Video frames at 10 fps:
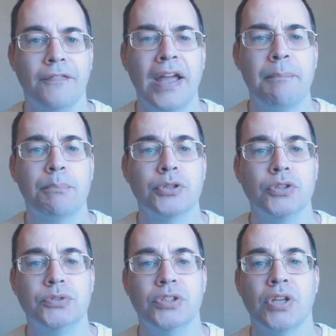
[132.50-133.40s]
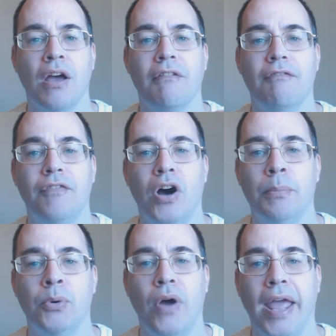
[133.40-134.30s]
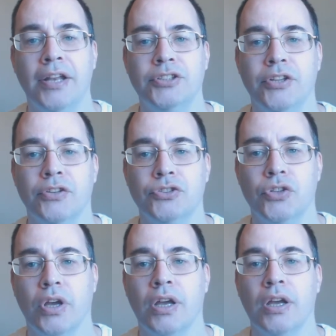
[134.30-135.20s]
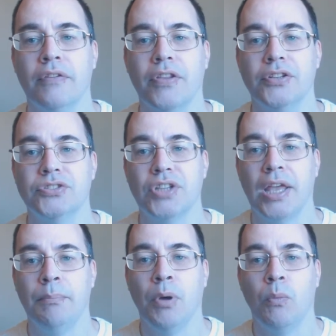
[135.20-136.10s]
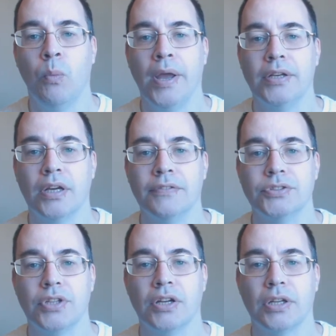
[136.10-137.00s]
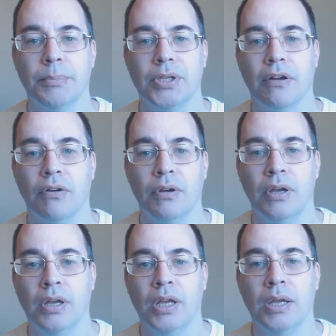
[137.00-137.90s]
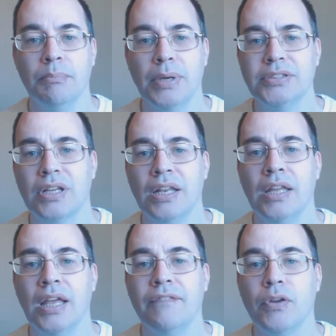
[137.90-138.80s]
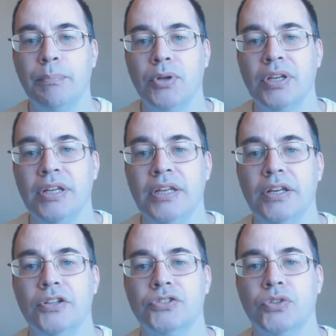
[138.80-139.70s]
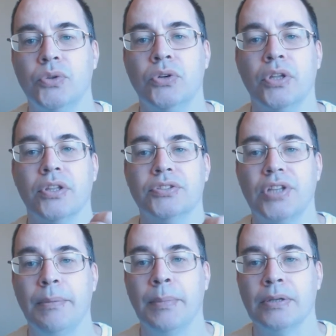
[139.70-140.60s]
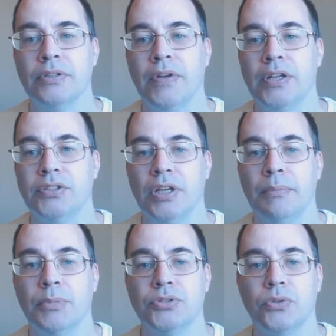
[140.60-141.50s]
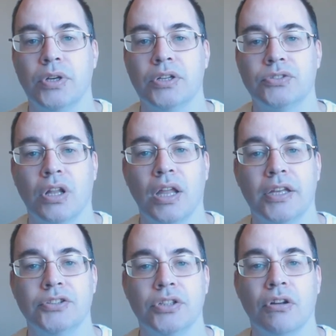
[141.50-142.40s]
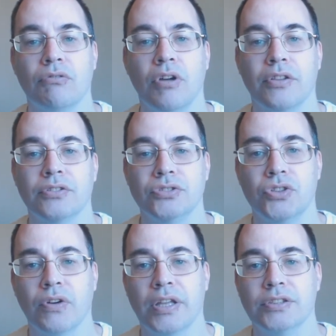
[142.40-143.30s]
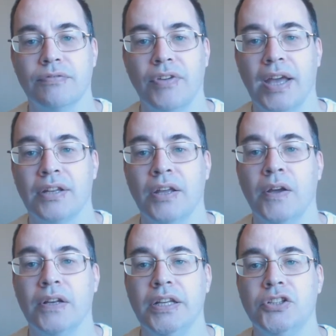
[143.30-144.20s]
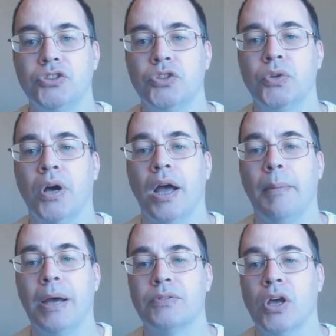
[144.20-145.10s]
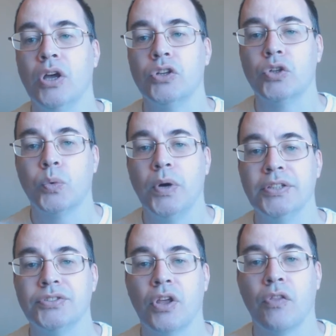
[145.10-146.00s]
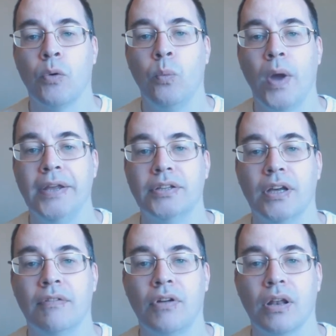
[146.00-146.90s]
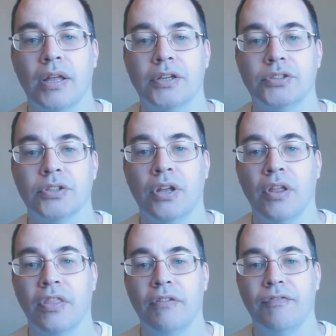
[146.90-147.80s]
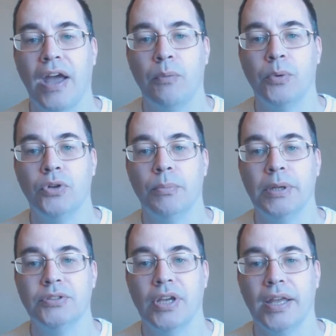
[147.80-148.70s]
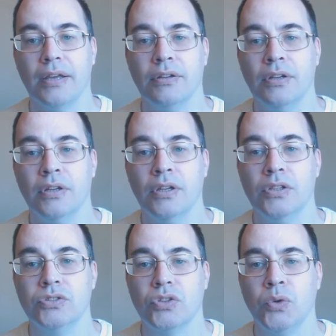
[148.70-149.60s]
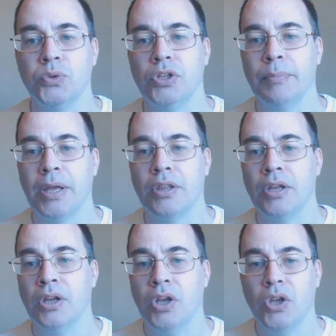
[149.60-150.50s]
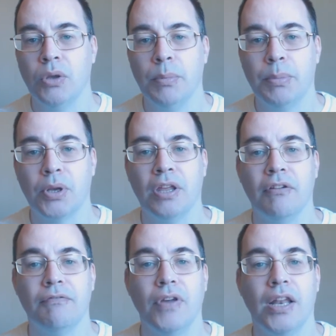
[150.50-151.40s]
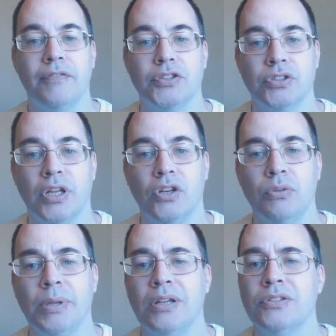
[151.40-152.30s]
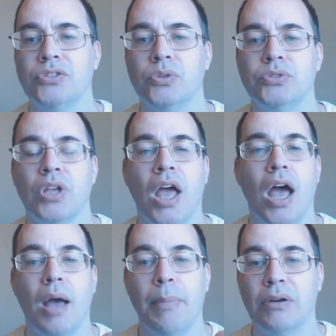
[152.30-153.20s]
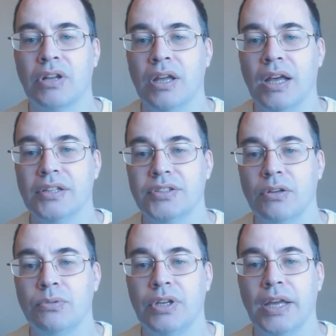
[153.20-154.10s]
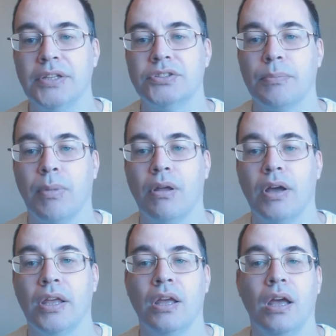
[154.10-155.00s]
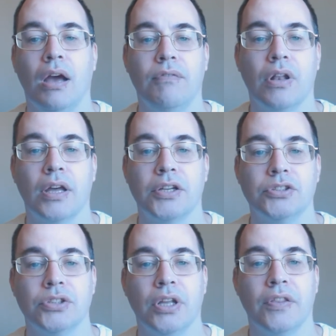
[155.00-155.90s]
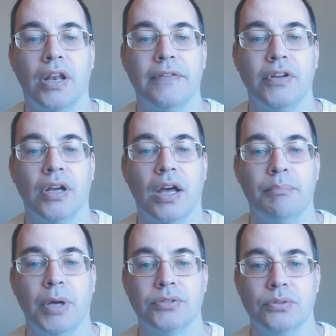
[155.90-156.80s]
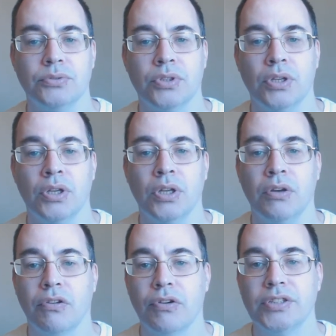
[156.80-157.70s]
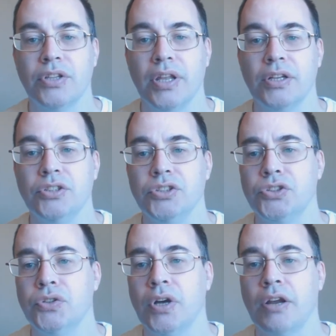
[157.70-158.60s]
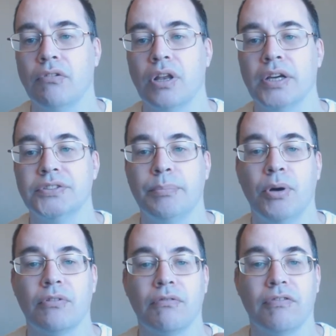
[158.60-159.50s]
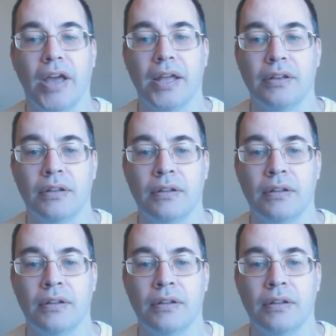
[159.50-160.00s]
Fat produces far more energy than sugar for the same weight of starting material. Basically, if your body needed to store the same amount of energy stored it as glycogen, rather than storing it as fat, you need to store about twice the weight of glycogen that fat would normally take. So in order to make the human body fairly efficient, it normally only stores about a single day's supply of glycogen in the liver and muscles. The rest of the energy stored relies upon fat.